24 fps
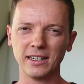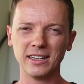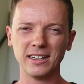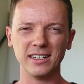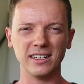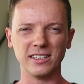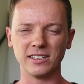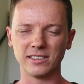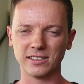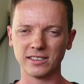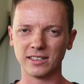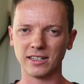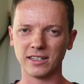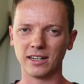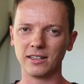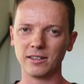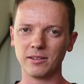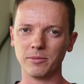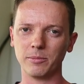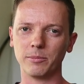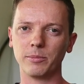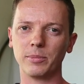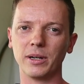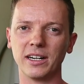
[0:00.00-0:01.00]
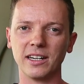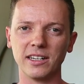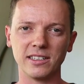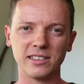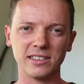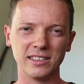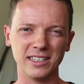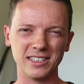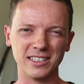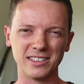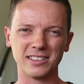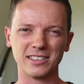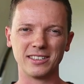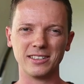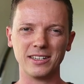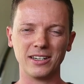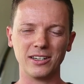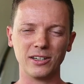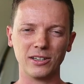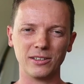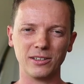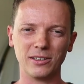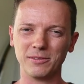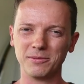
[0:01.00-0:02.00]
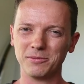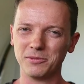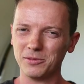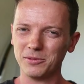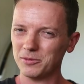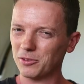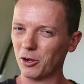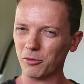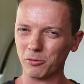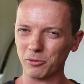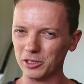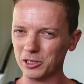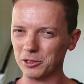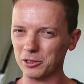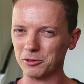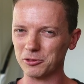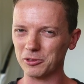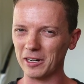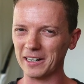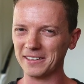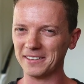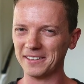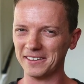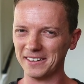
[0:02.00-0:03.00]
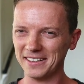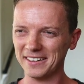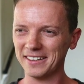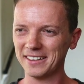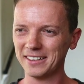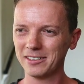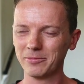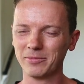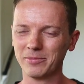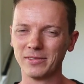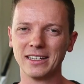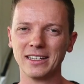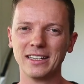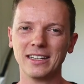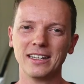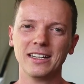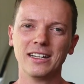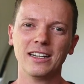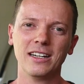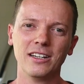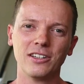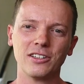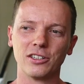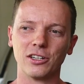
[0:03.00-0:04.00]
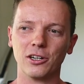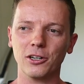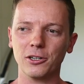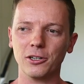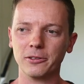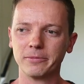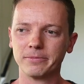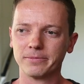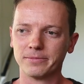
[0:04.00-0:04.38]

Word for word: It's kind, of, but it's it's not really retracted either. So